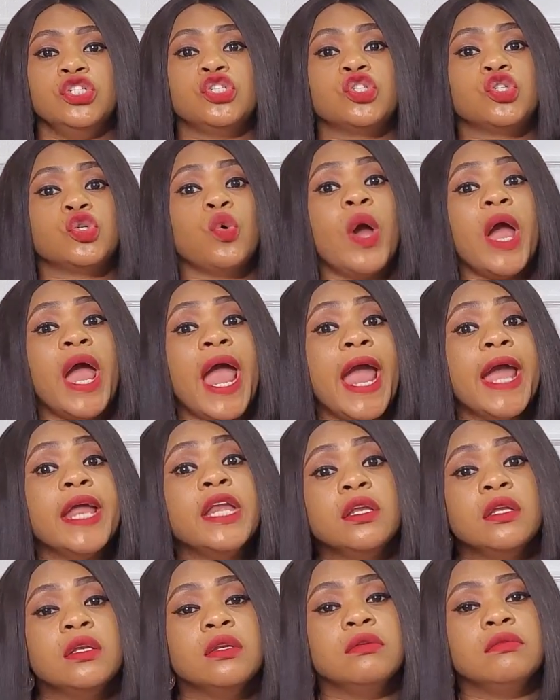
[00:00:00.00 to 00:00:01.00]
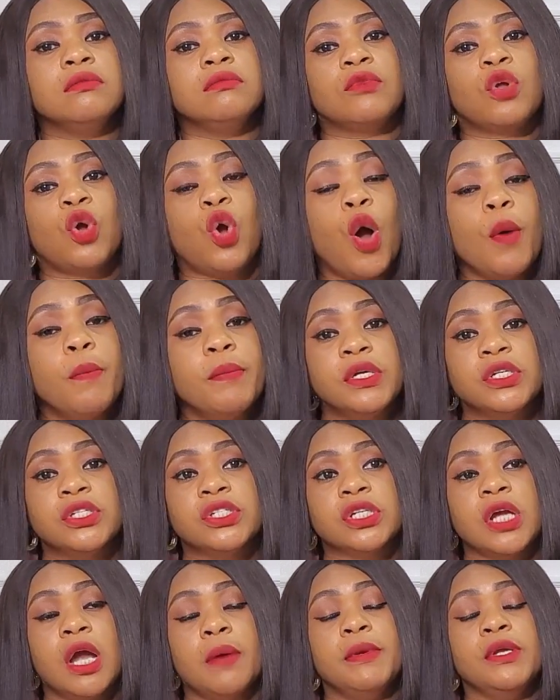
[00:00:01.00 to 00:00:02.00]
to earn
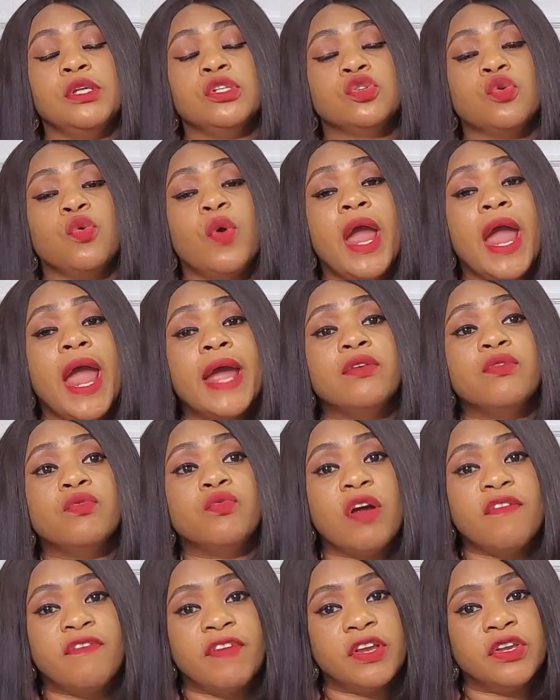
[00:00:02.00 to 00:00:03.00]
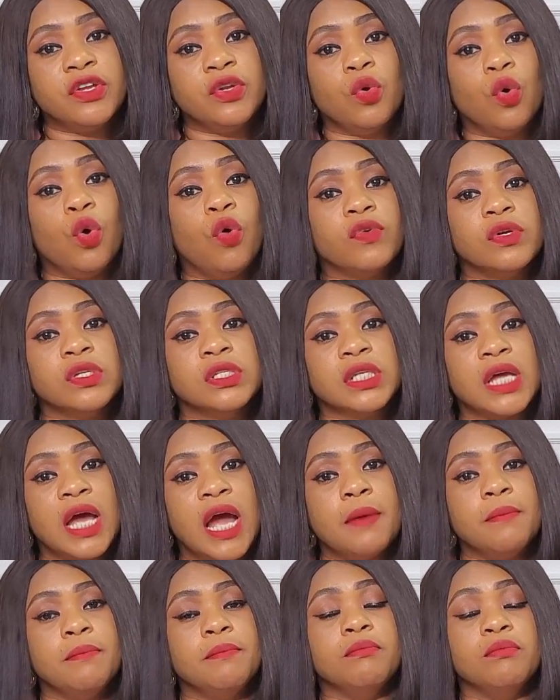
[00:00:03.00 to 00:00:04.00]
commercial i mean to earn revenue over
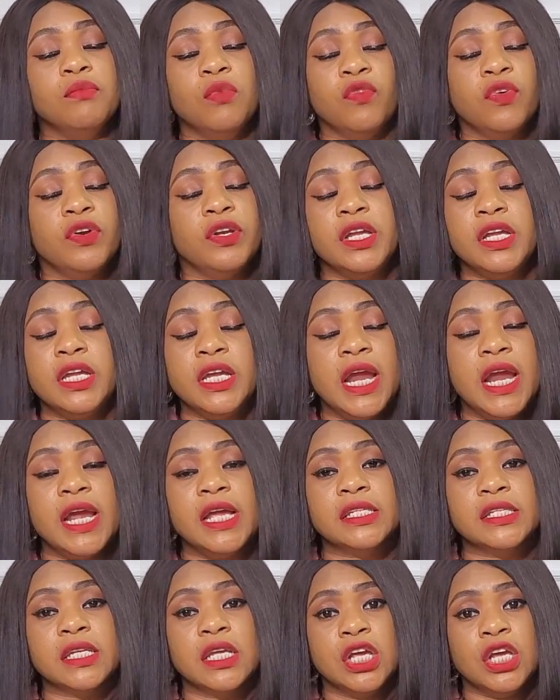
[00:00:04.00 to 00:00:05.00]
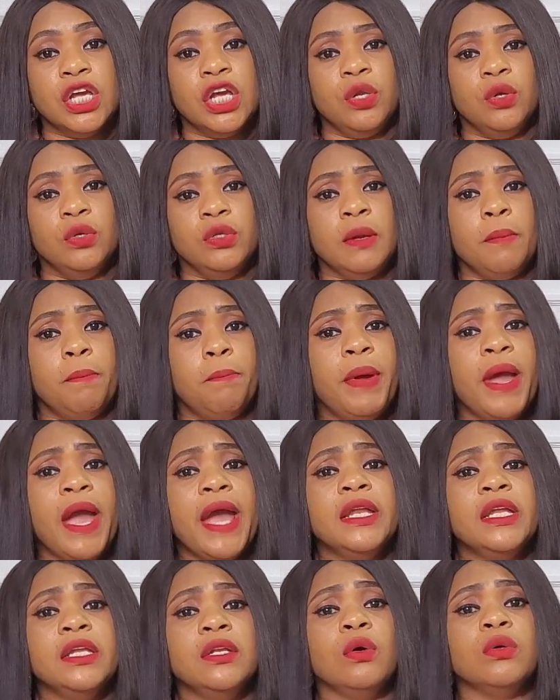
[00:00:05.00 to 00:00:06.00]
time over the years you know
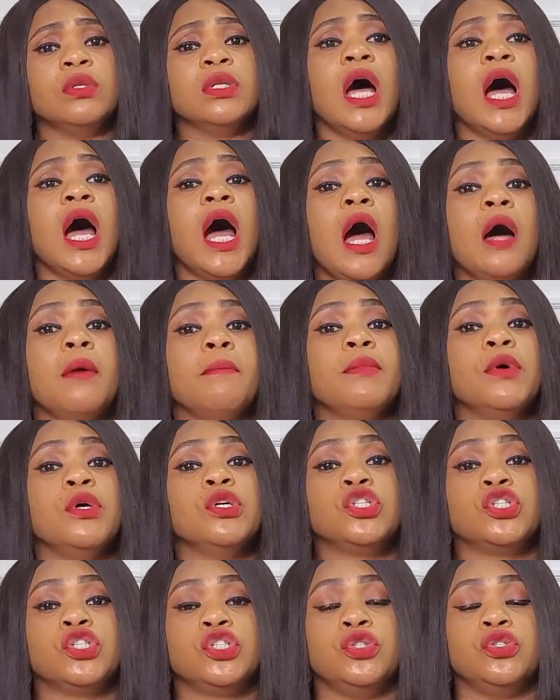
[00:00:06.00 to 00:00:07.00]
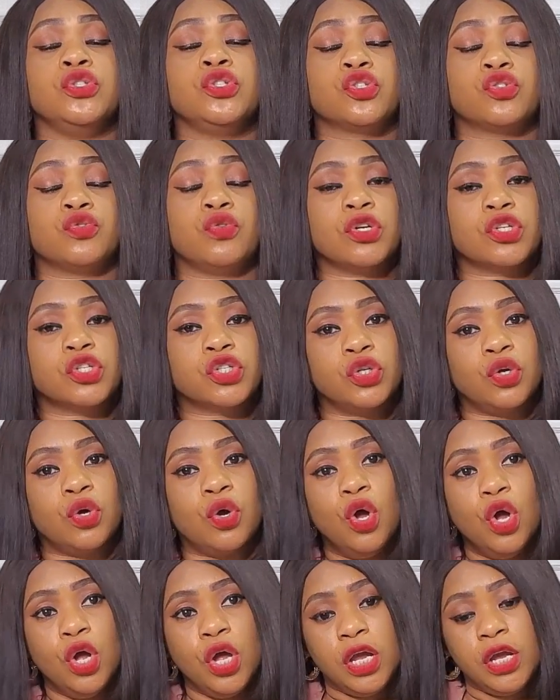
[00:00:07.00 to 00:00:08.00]
depending on how much you
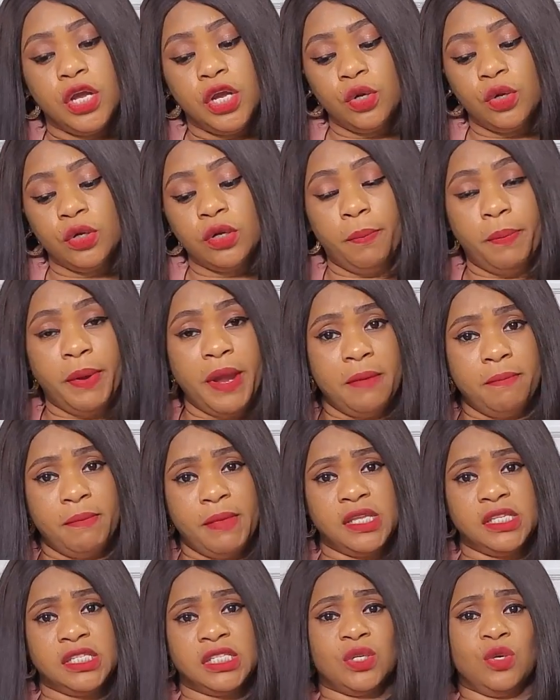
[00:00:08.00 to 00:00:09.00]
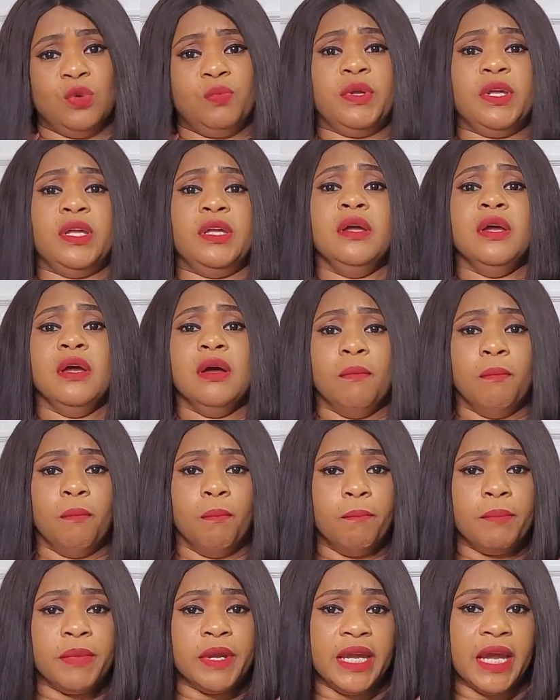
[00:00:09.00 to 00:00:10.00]
structure you know the payments could be
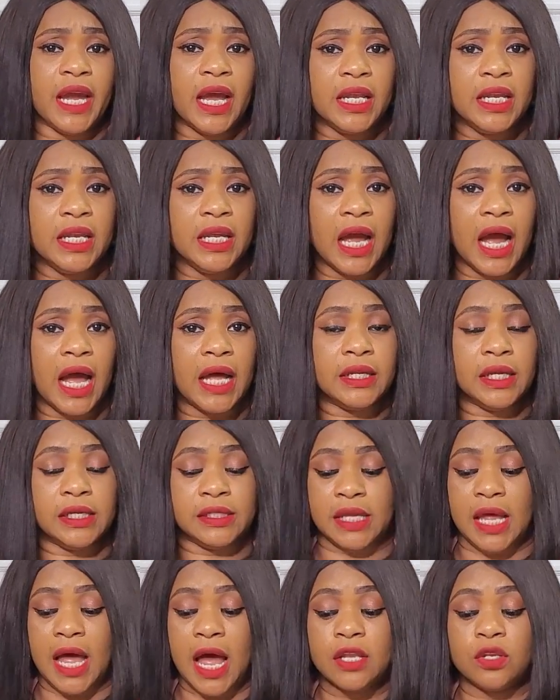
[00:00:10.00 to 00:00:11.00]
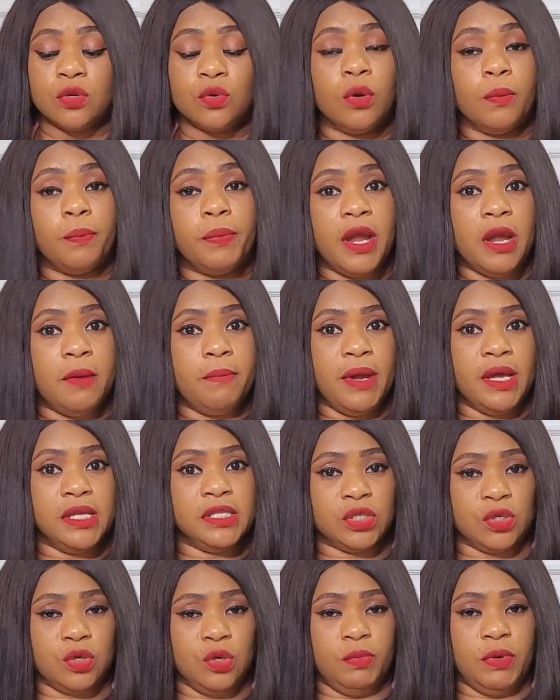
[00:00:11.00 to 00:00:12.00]
yearly as annual
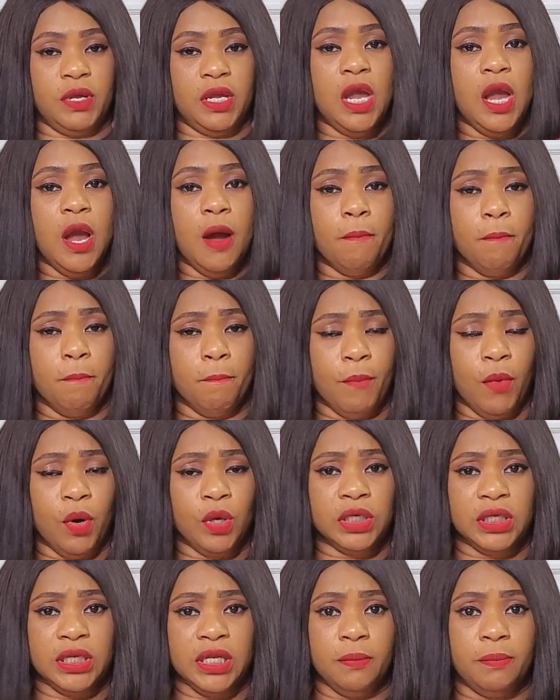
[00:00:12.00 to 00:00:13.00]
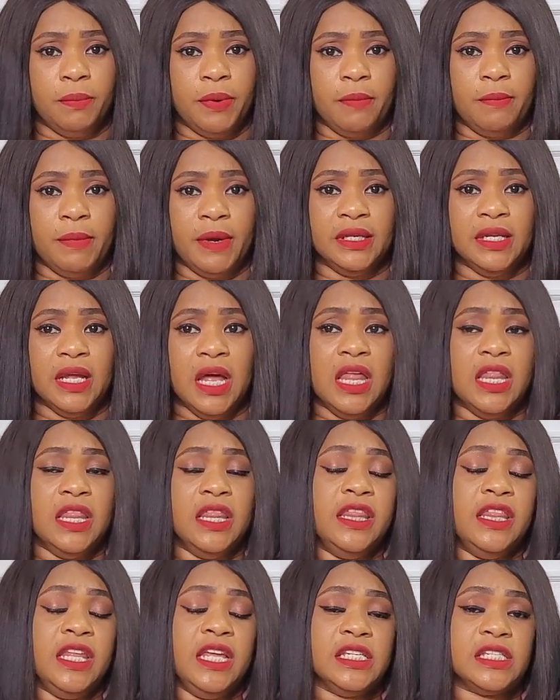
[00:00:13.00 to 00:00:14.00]
payments could be monthly payment
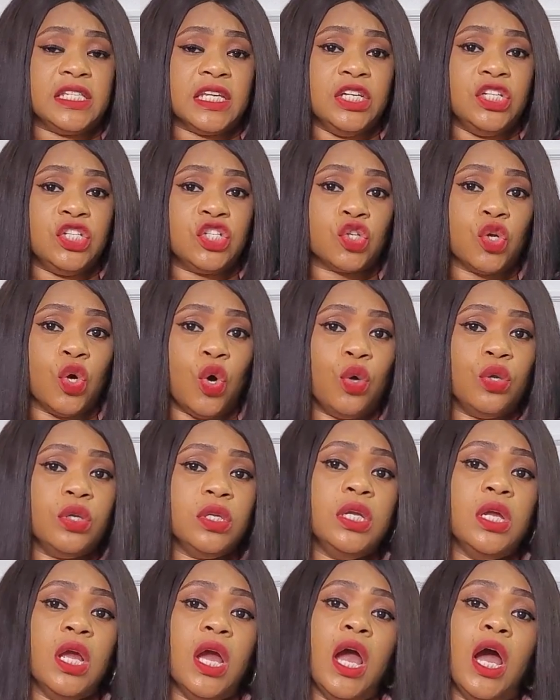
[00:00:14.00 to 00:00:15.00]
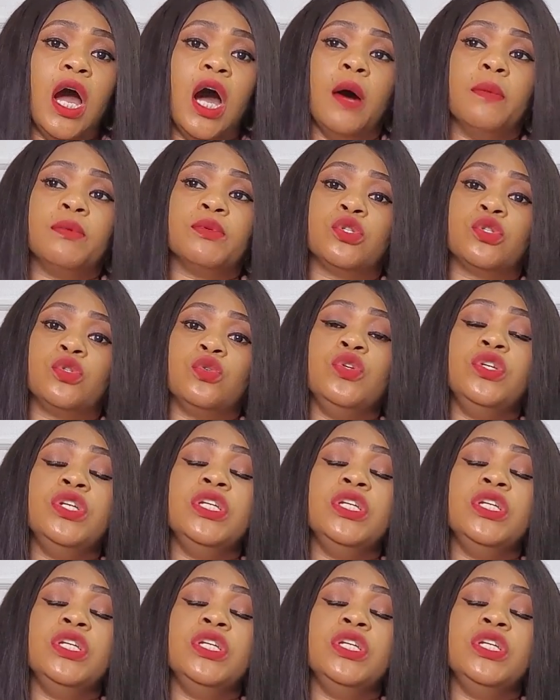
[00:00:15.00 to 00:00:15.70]
this in turn helps to